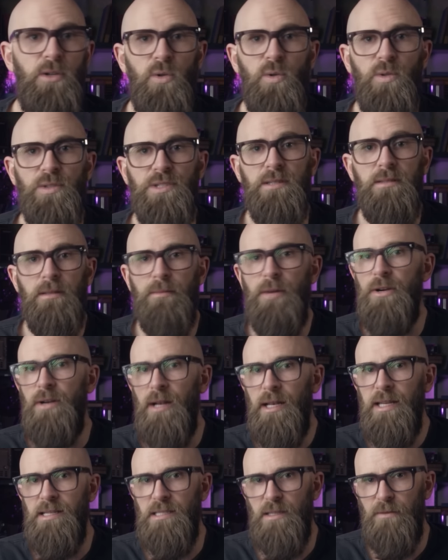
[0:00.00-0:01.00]
called the
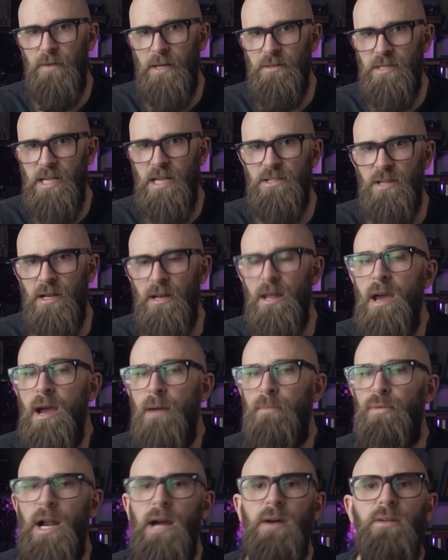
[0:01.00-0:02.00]
Mona Lisa Foundation
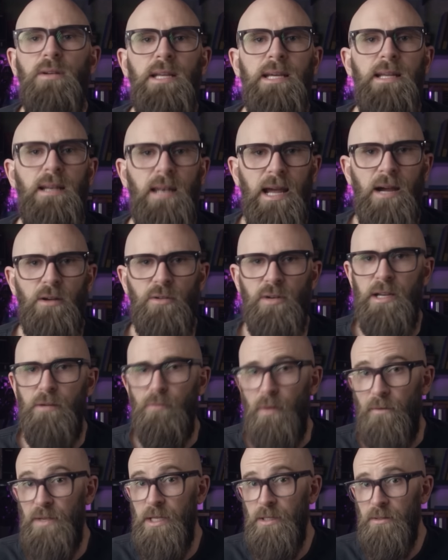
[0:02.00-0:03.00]
proudly and loudly
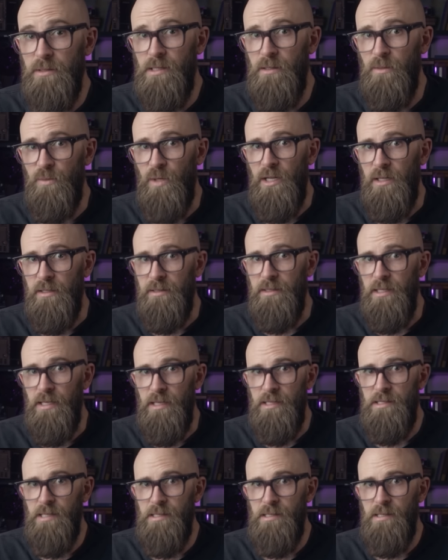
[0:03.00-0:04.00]
revealed to the world the
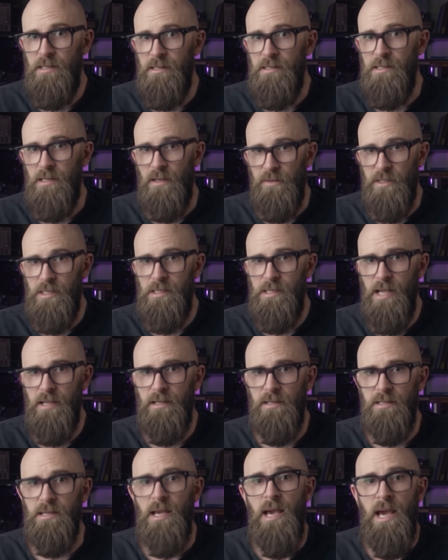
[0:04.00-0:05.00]
existence of a
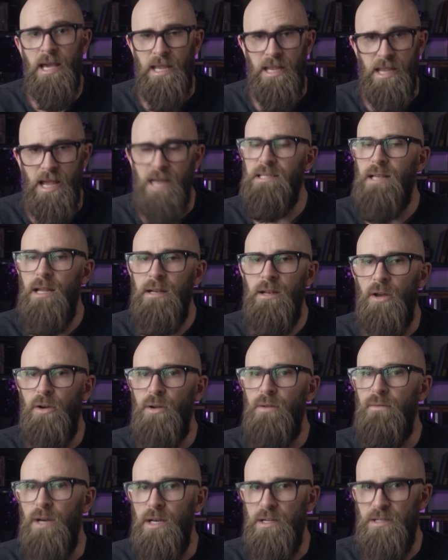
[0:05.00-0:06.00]
second, yet
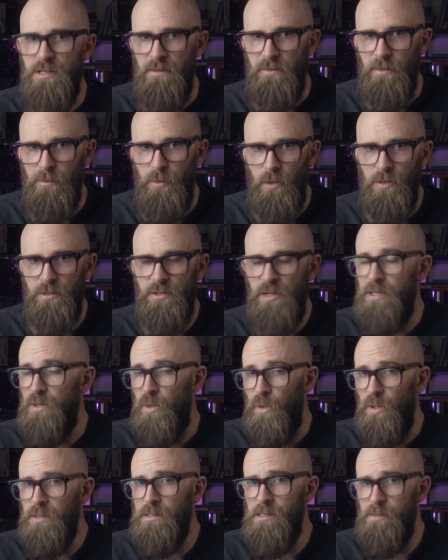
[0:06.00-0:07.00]
unknown version of the portrait,
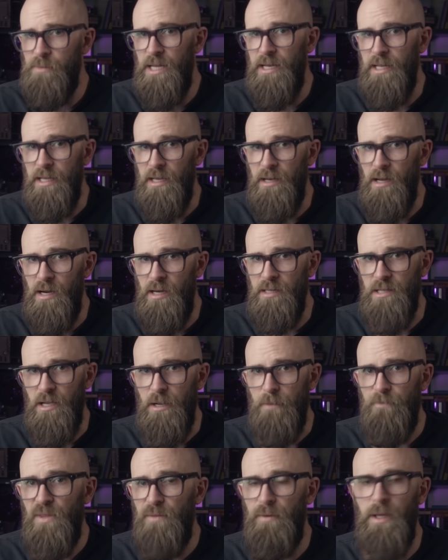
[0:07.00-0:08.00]
also by
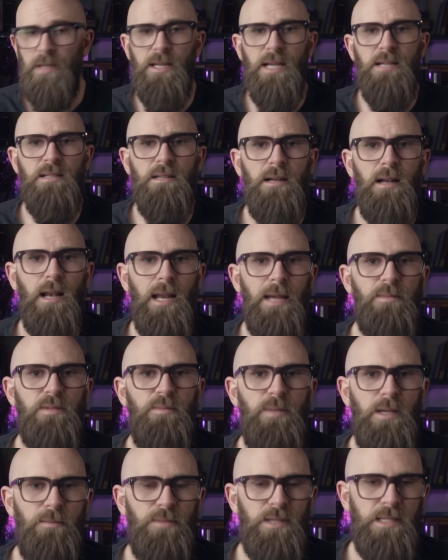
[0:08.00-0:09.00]
Leonardo. The foundation claimed to
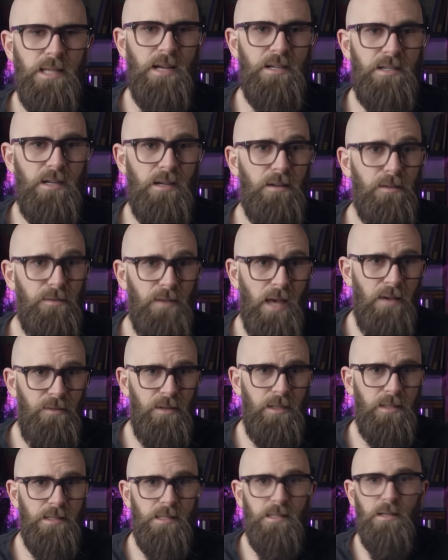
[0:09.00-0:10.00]
be in possession of
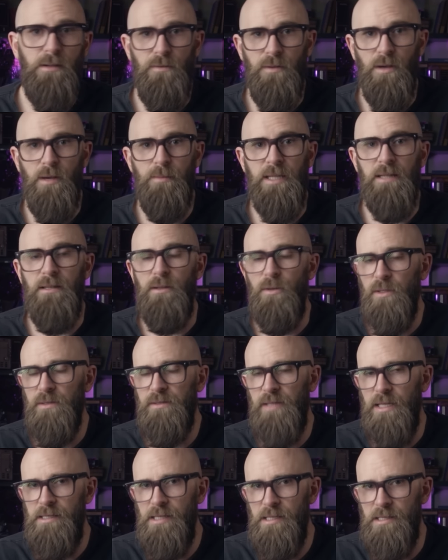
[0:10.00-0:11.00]
evidence confirming the
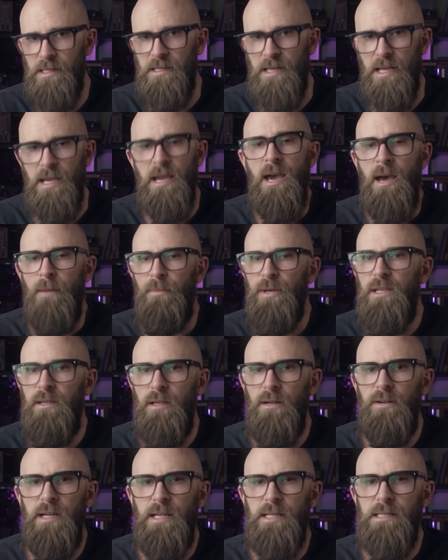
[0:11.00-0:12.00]
authenticity, but
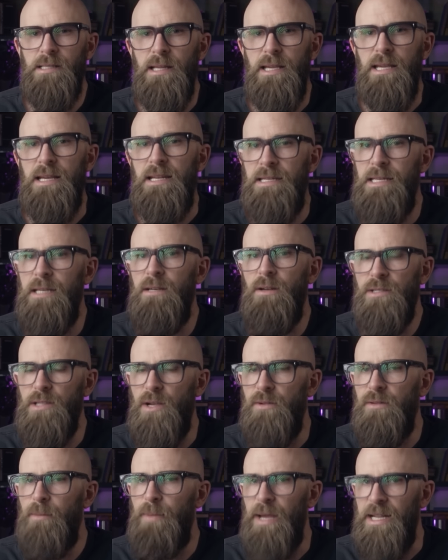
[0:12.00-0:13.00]
curiously did not
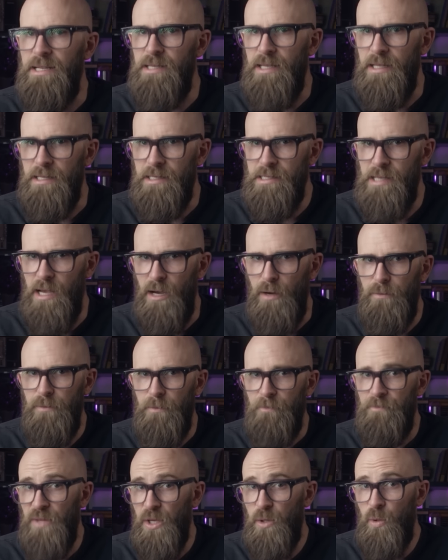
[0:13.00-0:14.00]
own the painting
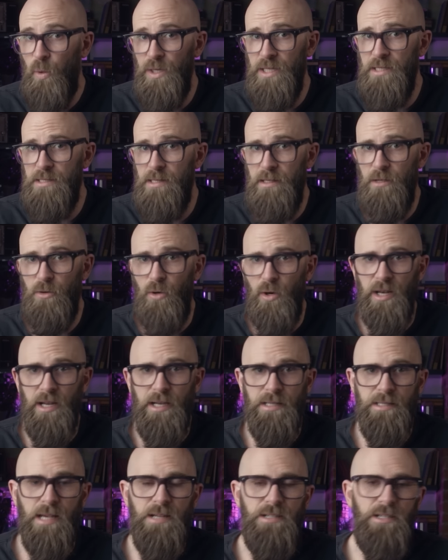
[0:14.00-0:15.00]
itself. According to the
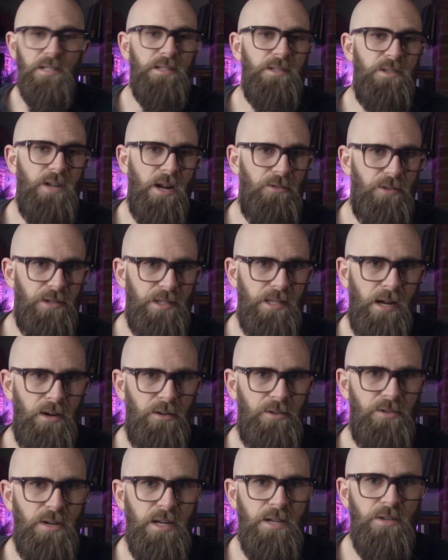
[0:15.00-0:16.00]
organization's general
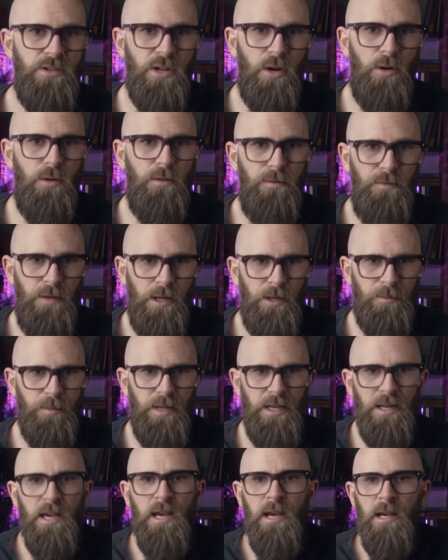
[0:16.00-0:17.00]
secretary, Joel
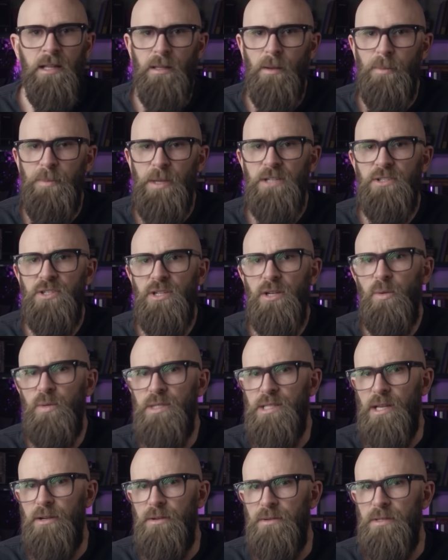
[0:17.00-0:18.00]
Feldman, the picture
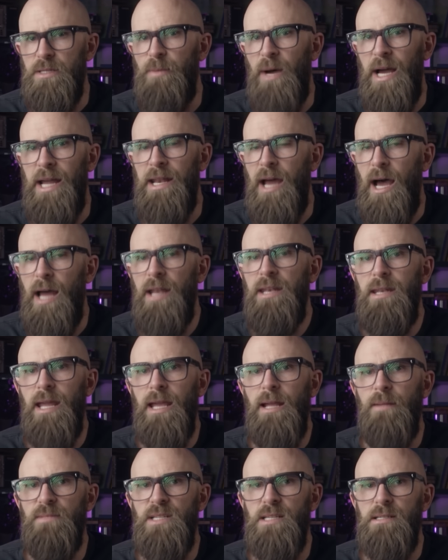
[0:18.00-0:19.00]
was owned by an
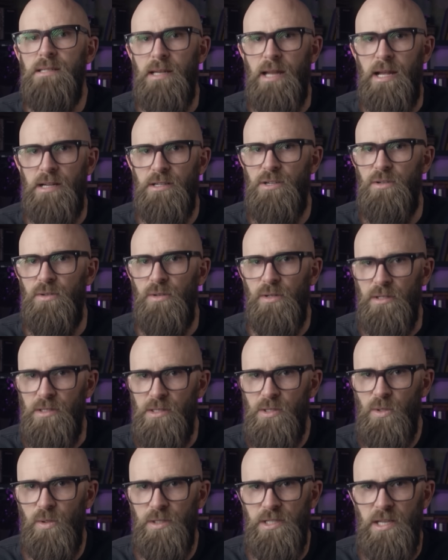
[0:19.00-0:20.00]
unnamed international
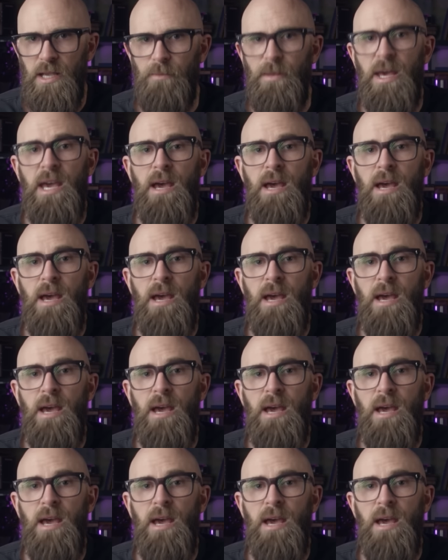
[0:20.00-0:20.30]
consortium,